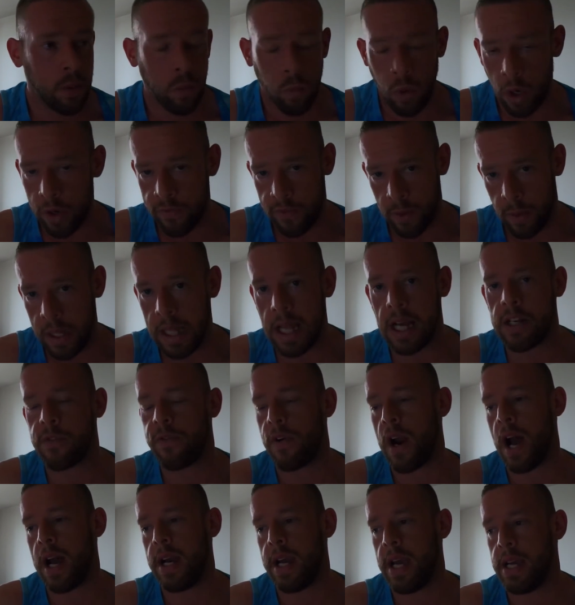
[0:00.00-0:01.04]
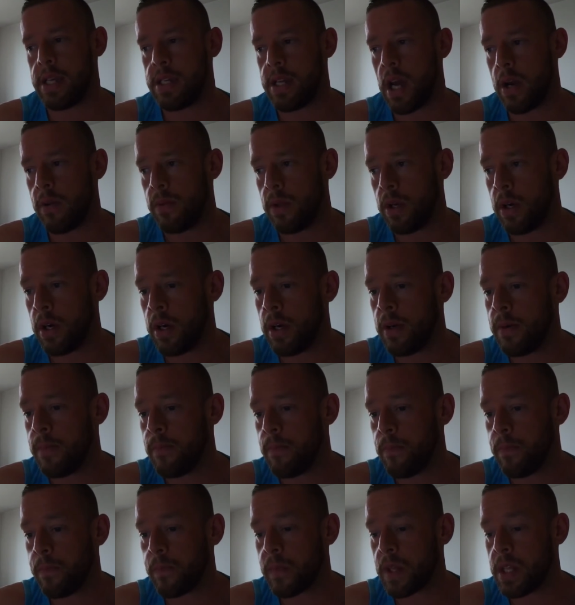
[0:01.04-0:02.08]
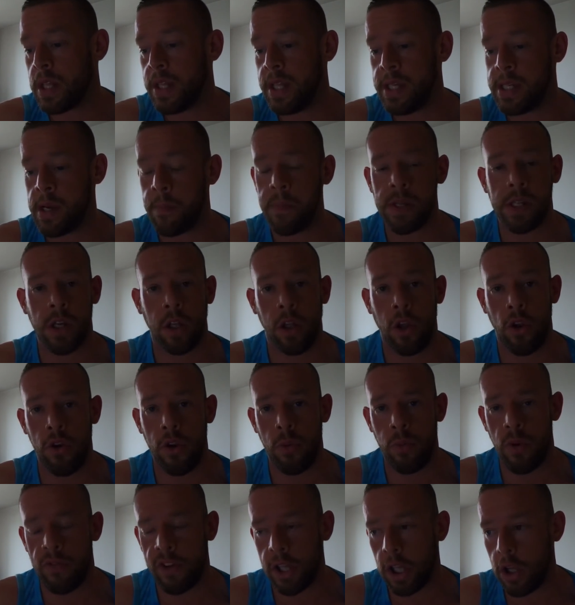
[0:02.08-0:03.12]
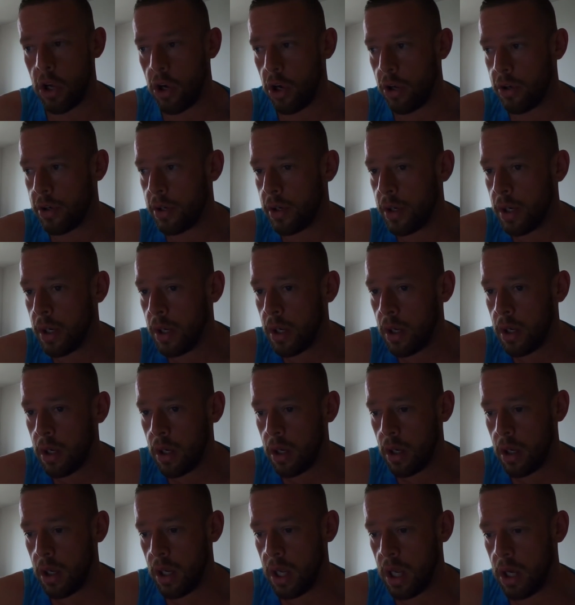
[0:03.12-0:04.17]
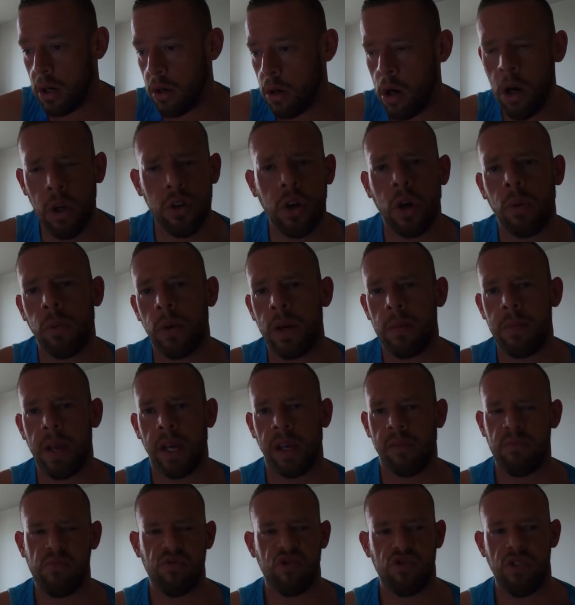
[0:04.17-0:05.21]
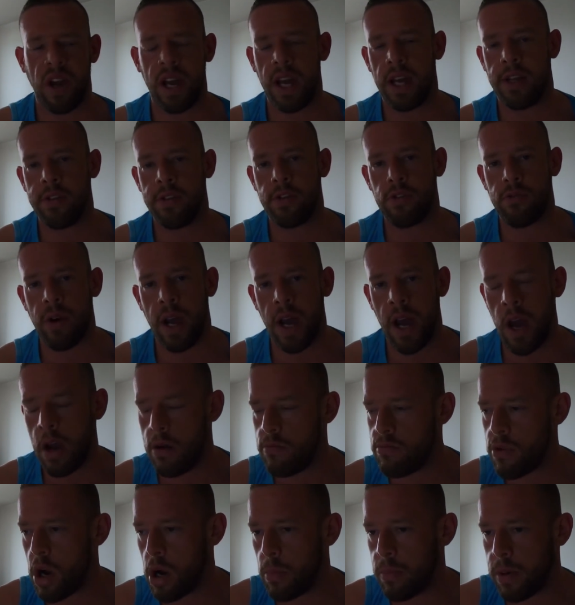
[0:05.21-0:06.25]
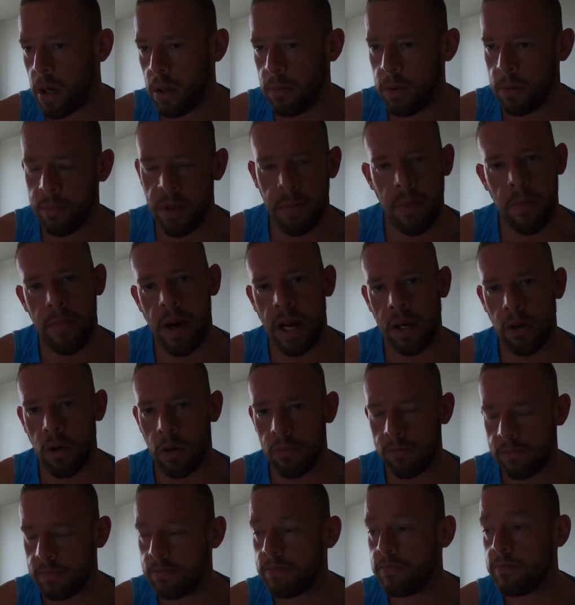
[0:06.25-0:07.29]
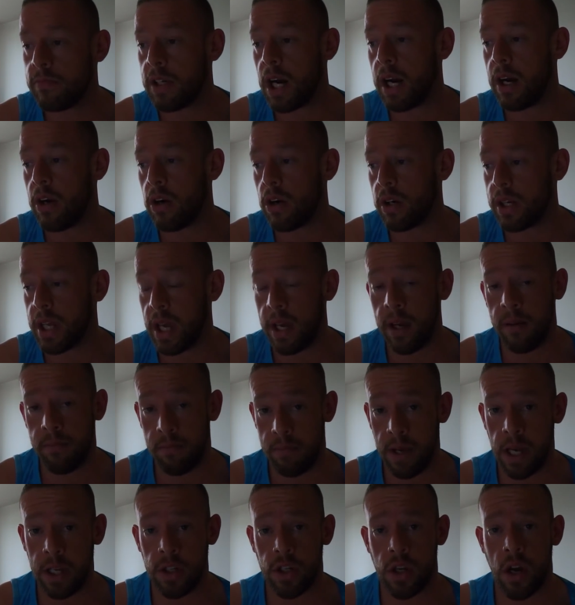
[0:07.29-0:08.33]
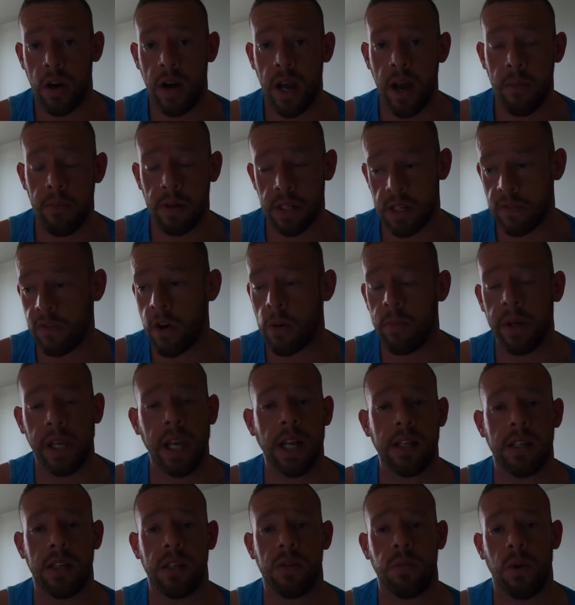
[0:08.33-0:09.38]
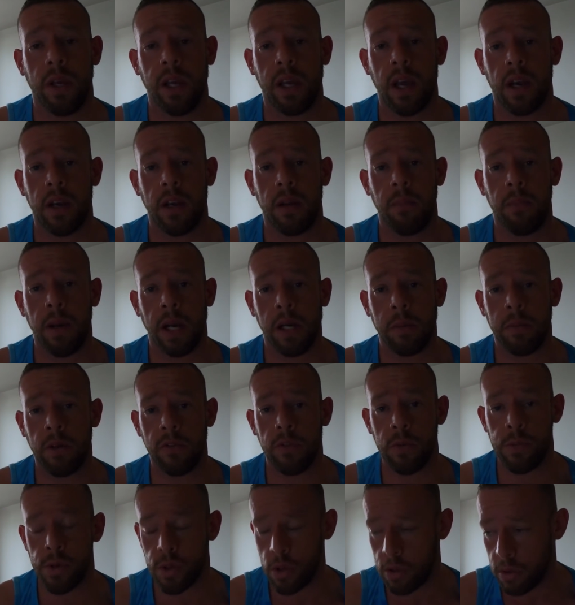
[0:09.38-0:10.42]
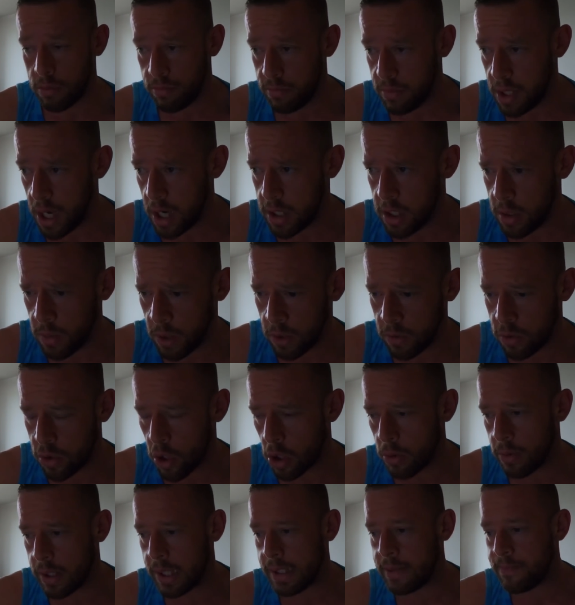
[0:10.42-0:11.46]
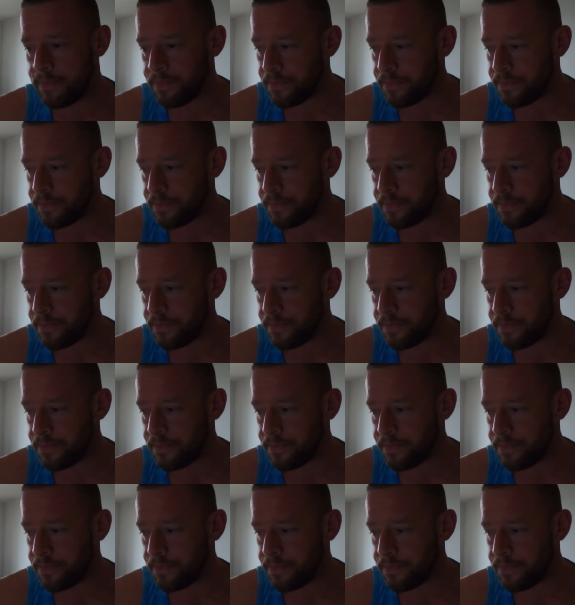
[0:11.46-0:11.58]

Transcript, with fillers: One of the last Fridays down there, they sent me to London with a load. Oh, don't worry, mate. Straight in, straight out. Not a problem. You'll be back up. Right, okay. Make sure I am because I've got my kids this weekend. I pick them up from school. Yeah, you will. Don't worry.